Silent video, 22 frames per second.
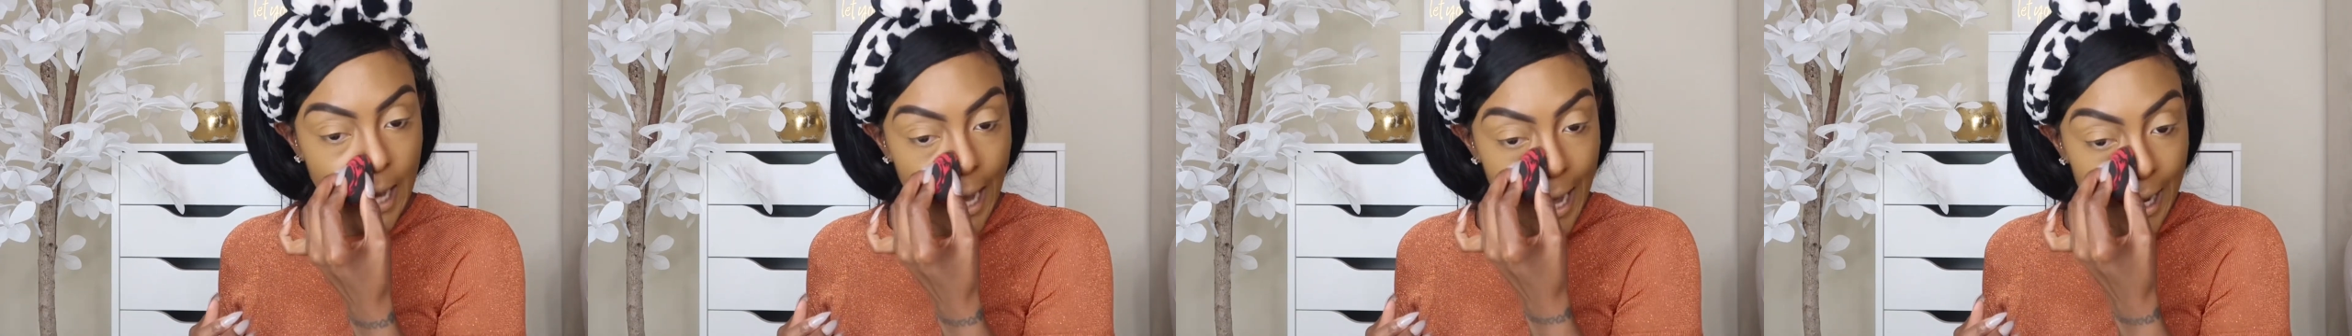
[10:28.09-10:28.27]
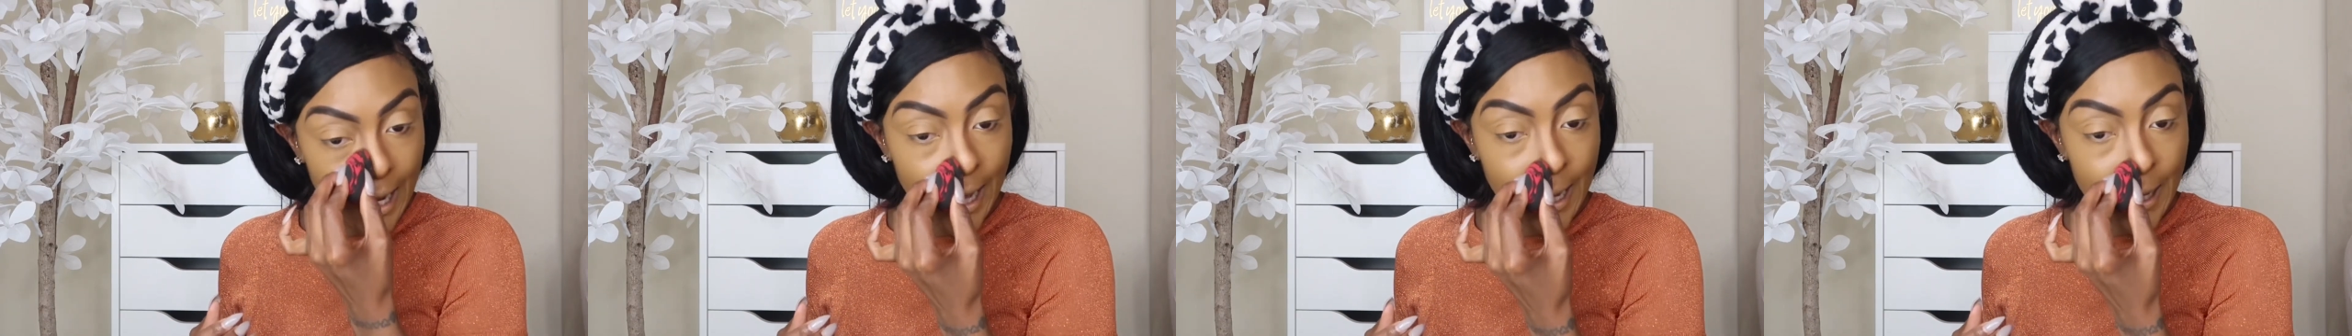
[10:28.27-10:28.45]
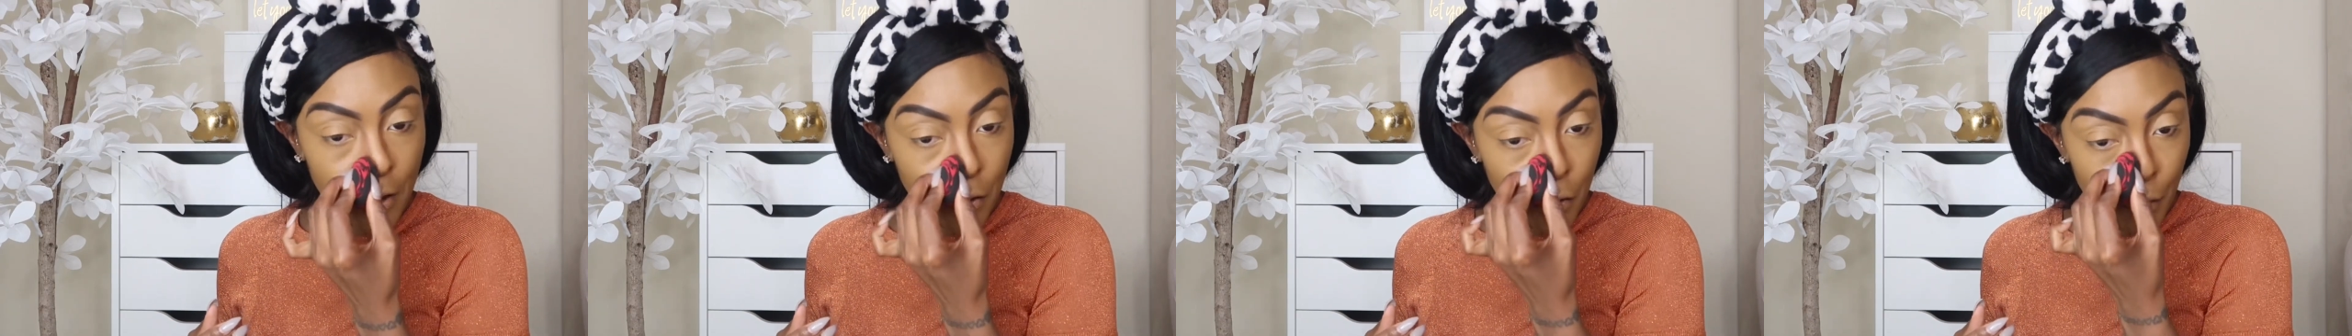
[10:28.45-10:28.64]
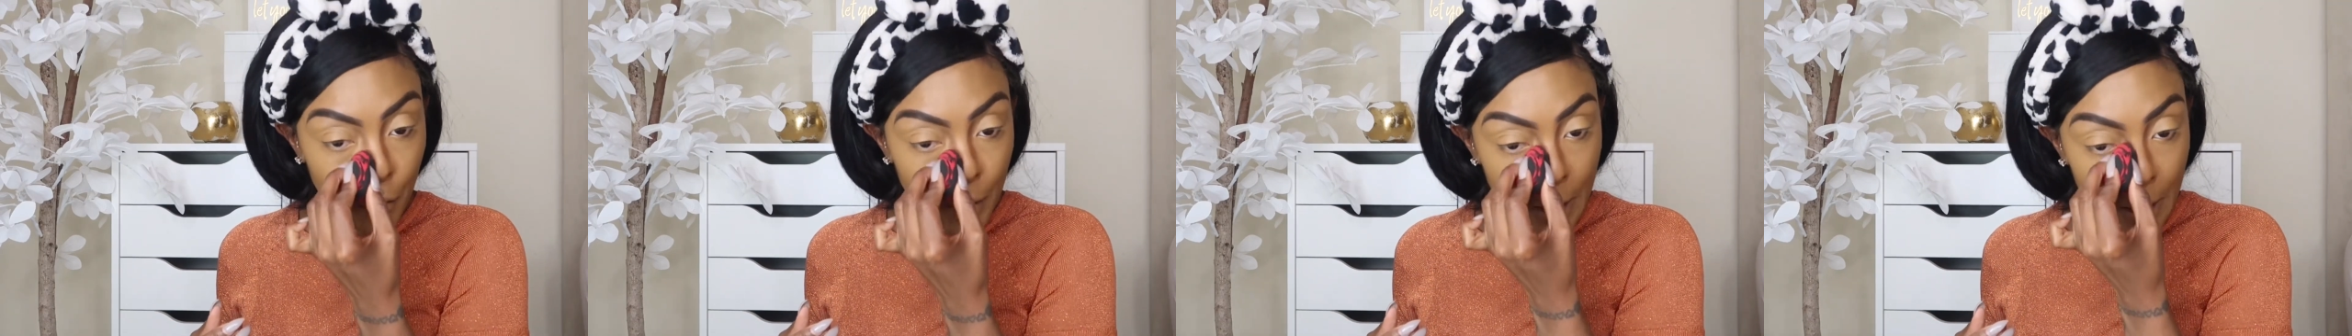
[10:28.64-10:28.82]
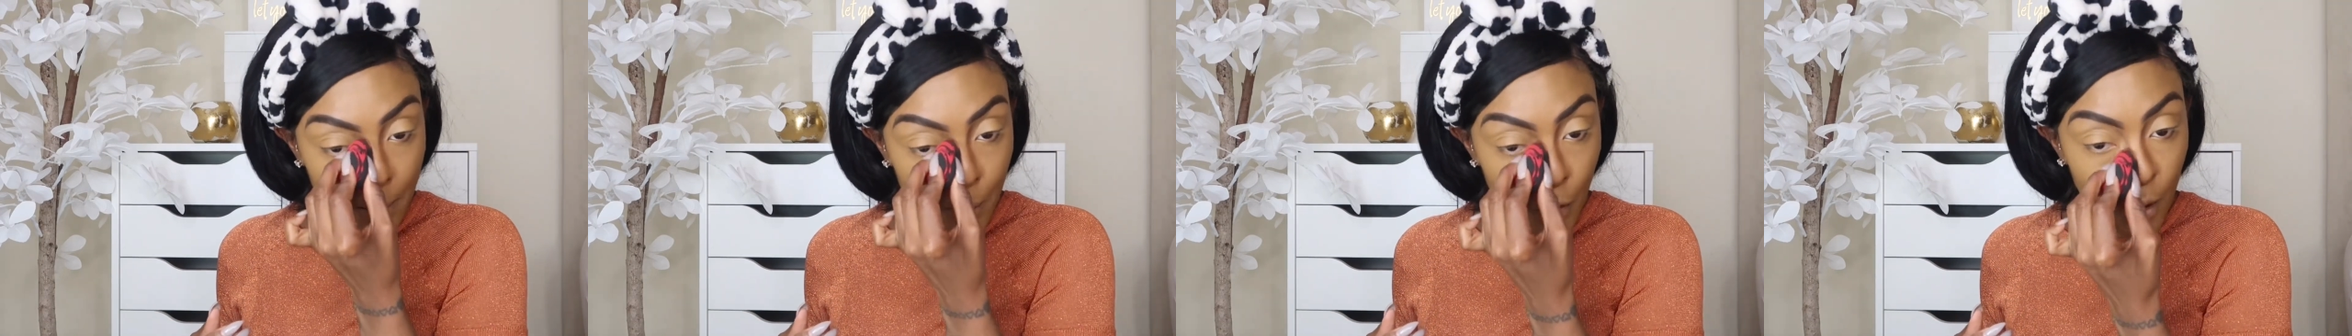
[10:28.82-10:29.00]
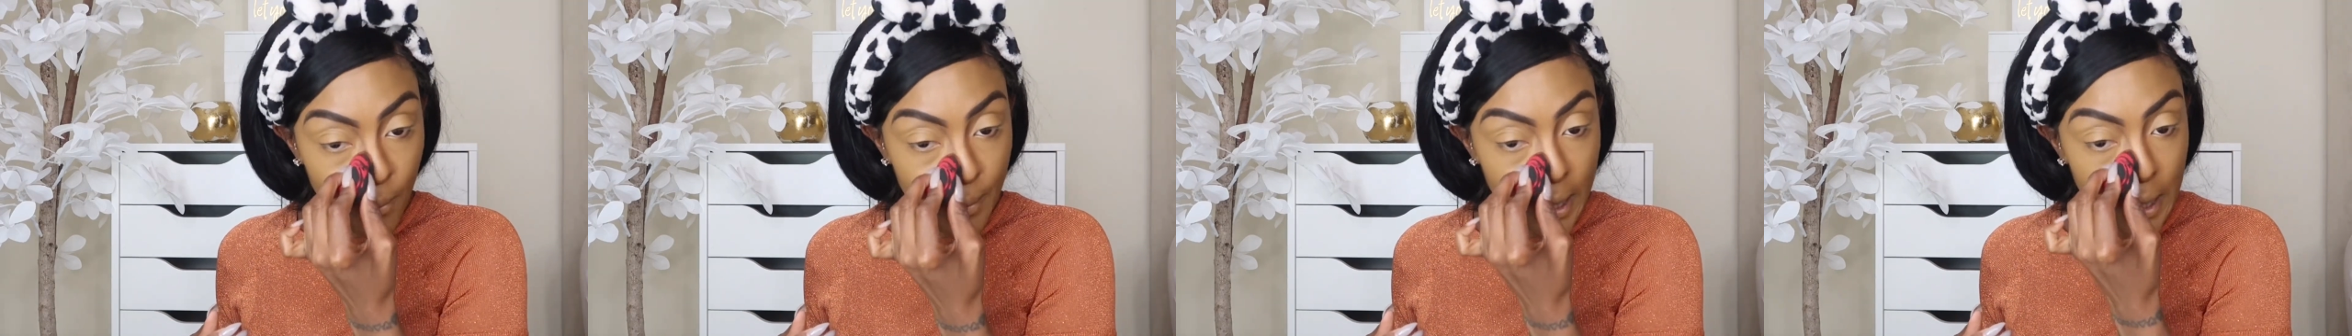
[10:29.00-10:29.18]
I like
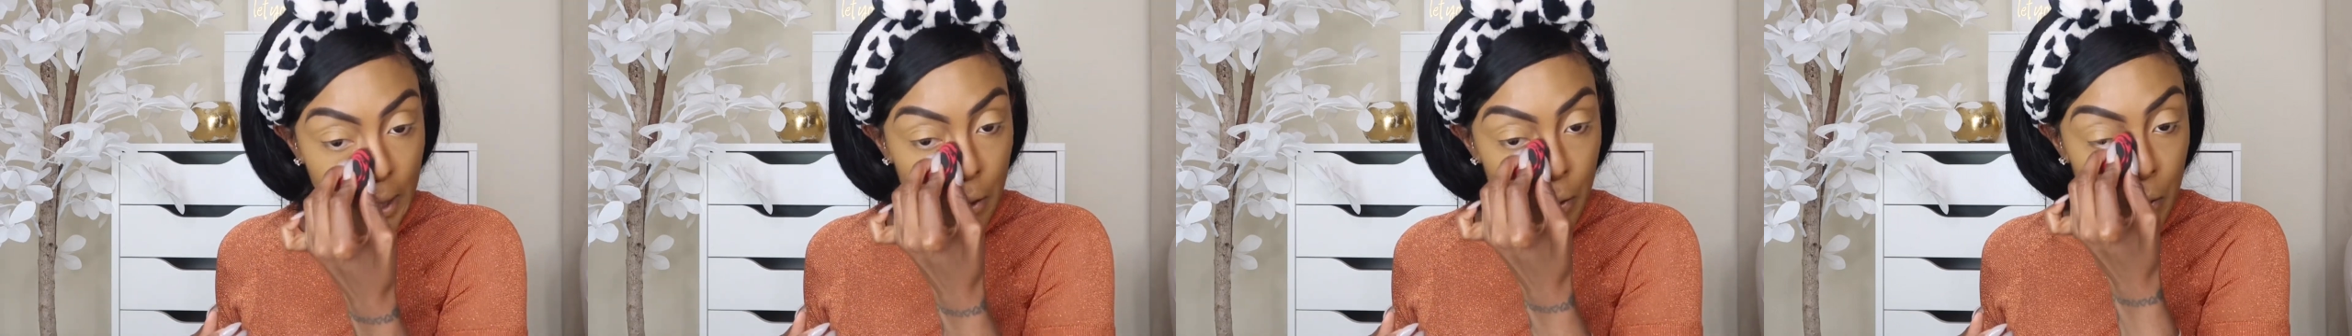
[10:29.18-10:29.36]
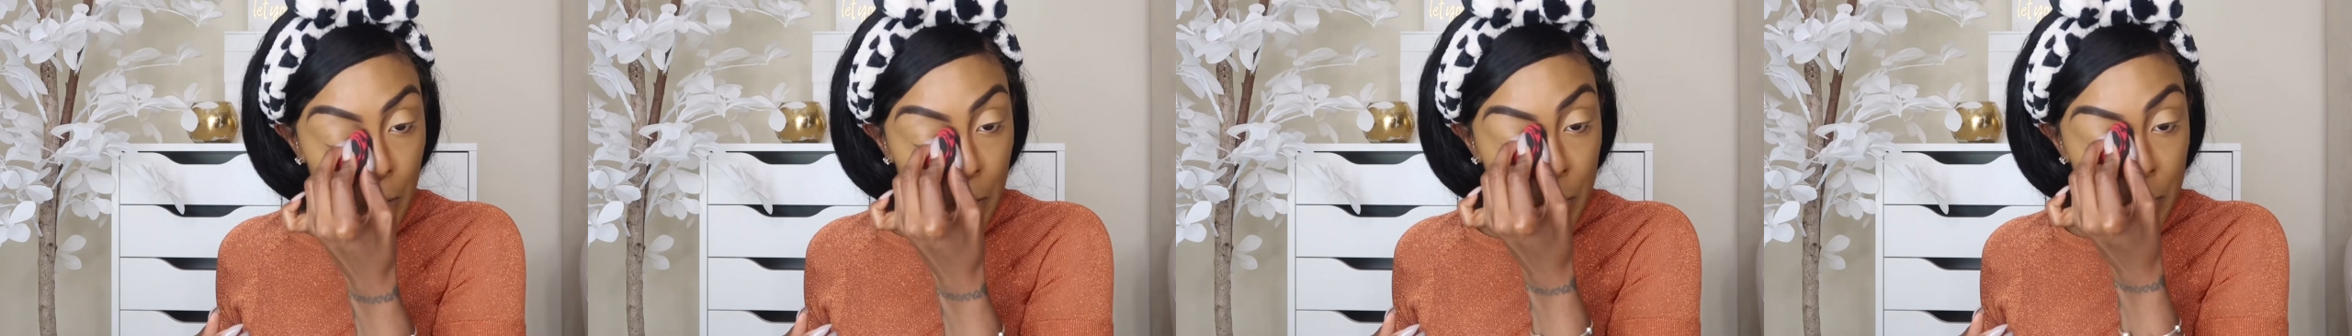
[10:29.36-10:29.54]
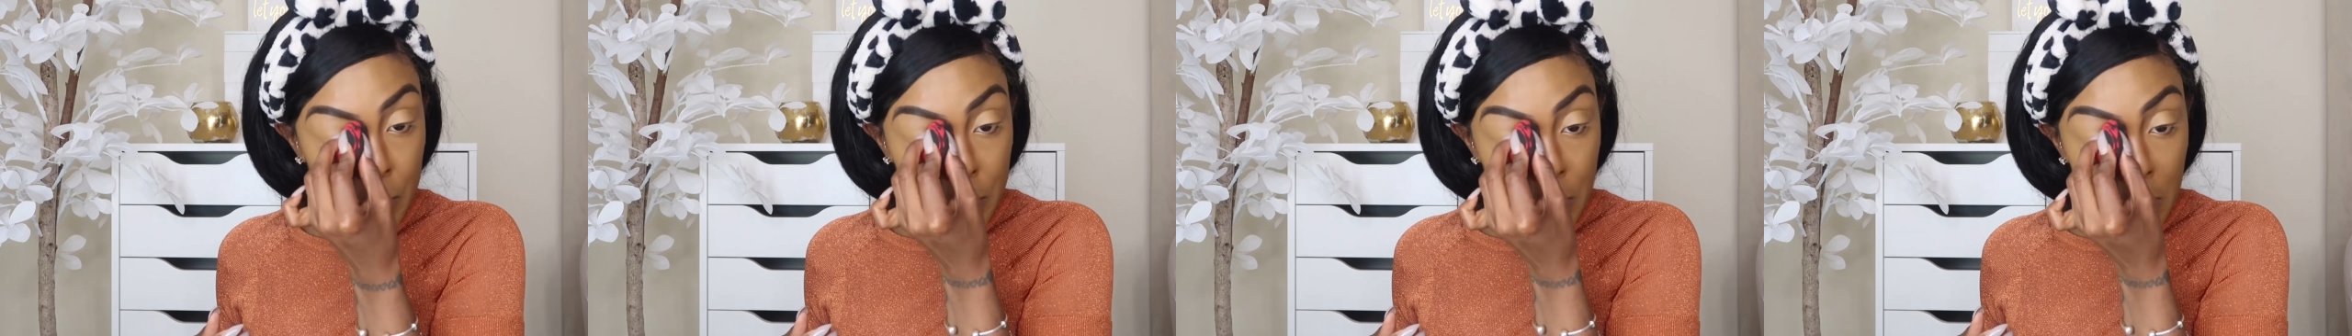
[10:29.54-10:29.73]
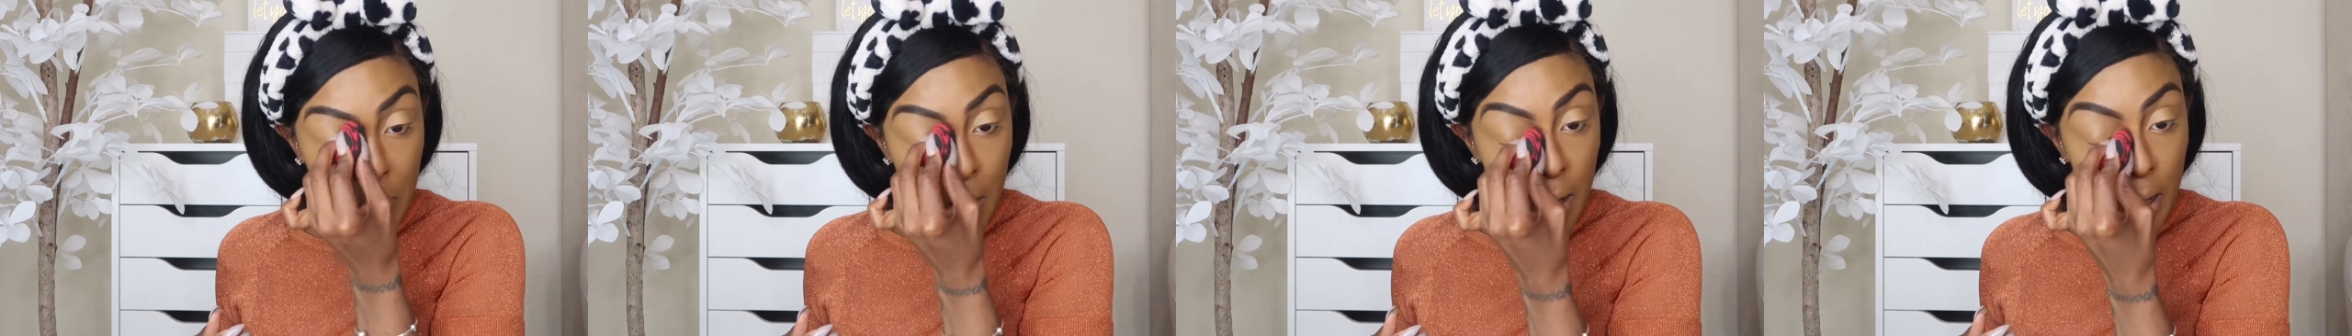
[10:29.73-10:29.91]
cream on my nose.